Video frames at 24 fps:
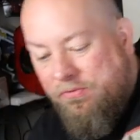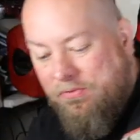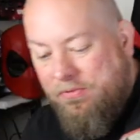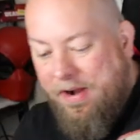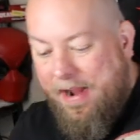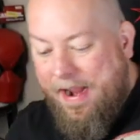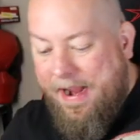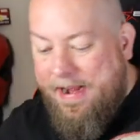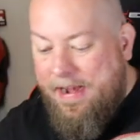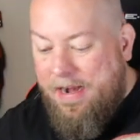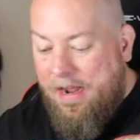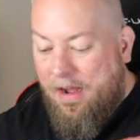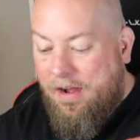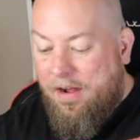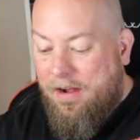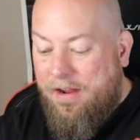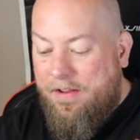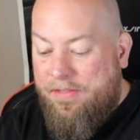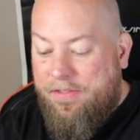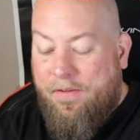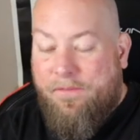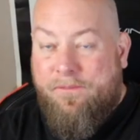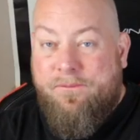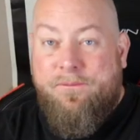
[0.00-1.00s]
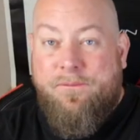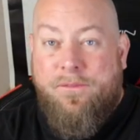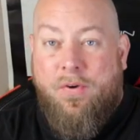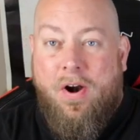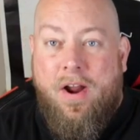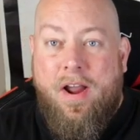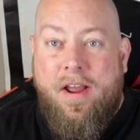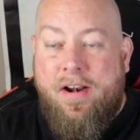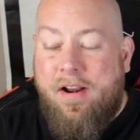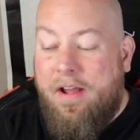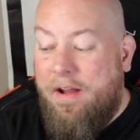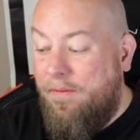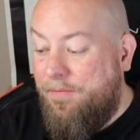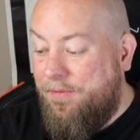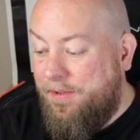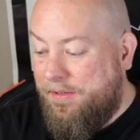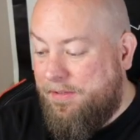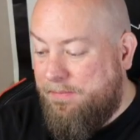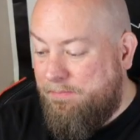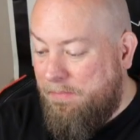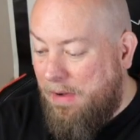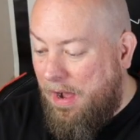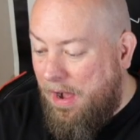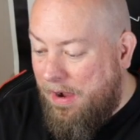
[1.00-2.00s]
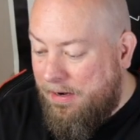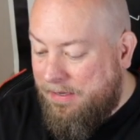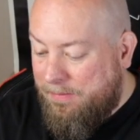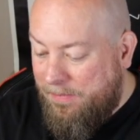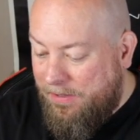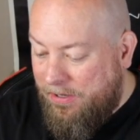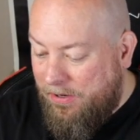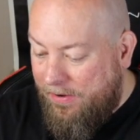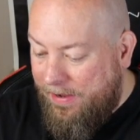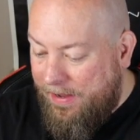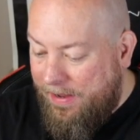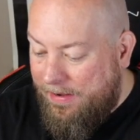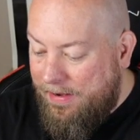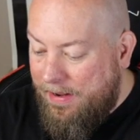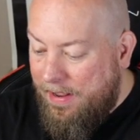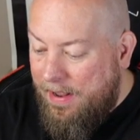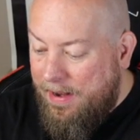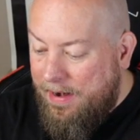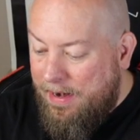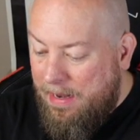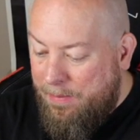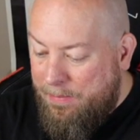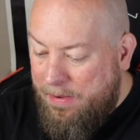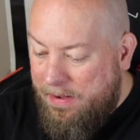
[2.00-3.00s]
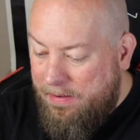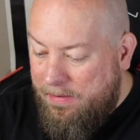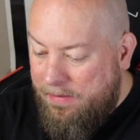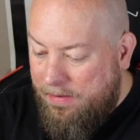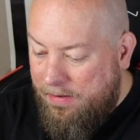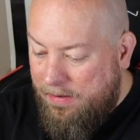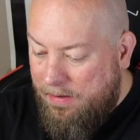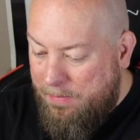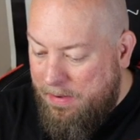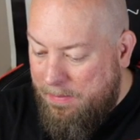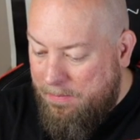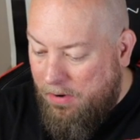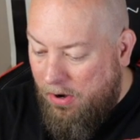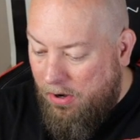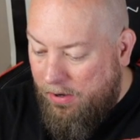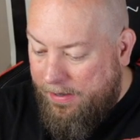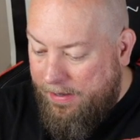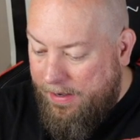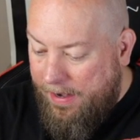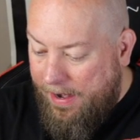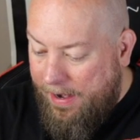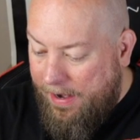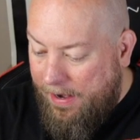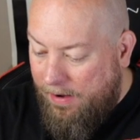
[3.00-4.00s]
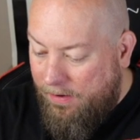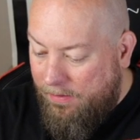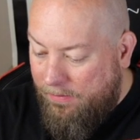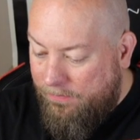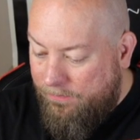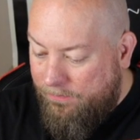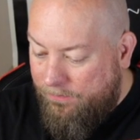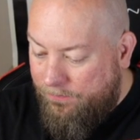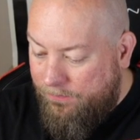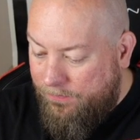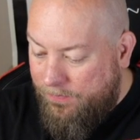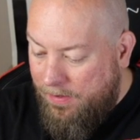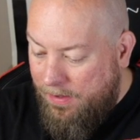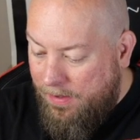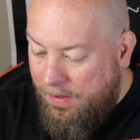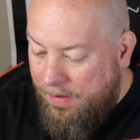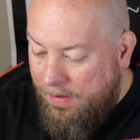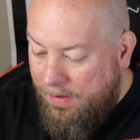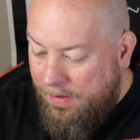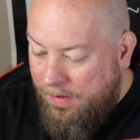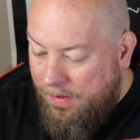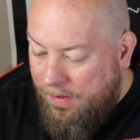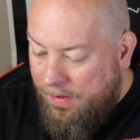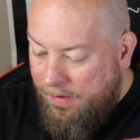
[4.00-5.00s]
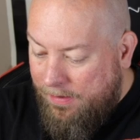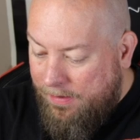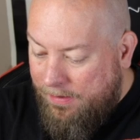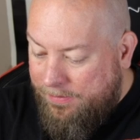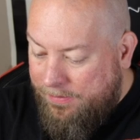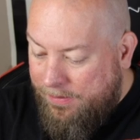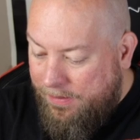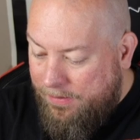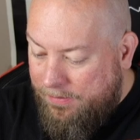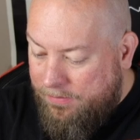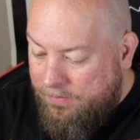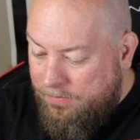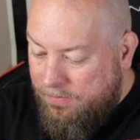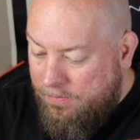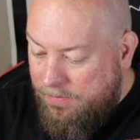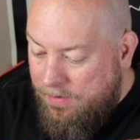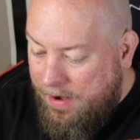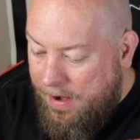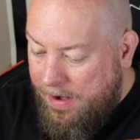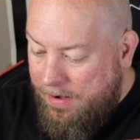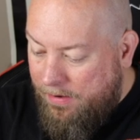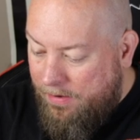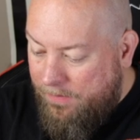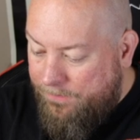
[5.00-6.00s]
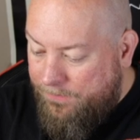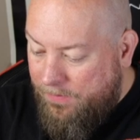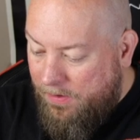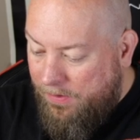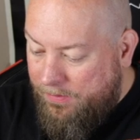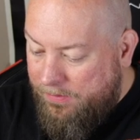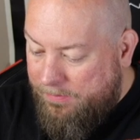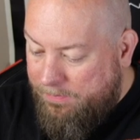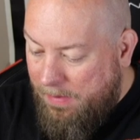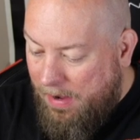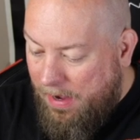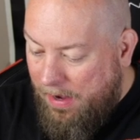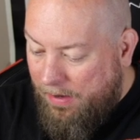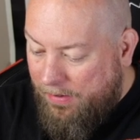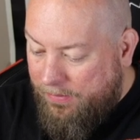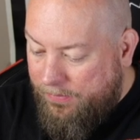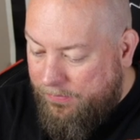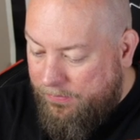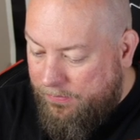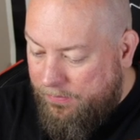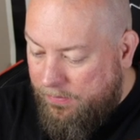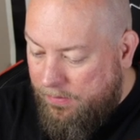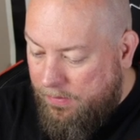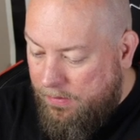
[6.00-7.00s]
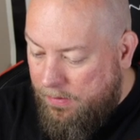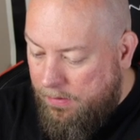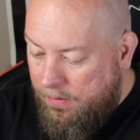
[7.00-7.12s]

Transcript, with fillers: right on the front of this box. Let me go ahead. Let me mark it out because it is right on the front of this box.